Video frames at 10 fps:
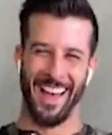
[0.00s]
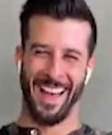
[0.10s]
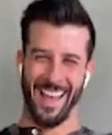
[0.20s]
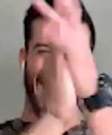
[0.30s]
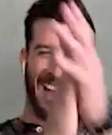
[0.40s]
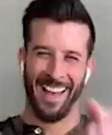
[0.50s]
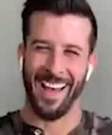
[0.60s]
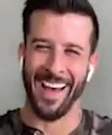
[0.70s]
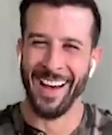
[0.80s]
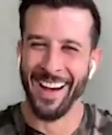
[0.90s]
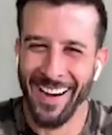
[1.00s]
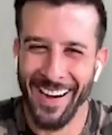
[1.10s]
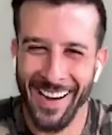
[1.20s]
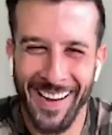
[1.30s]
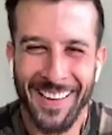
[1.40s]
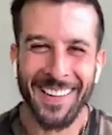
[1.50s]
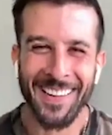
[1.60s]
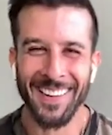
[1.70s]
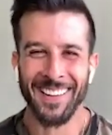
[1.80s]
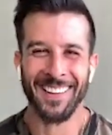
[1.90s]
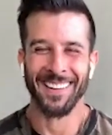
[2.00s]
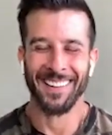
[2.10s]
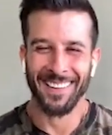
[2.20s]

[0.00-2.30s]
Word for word: and I was driving this thing around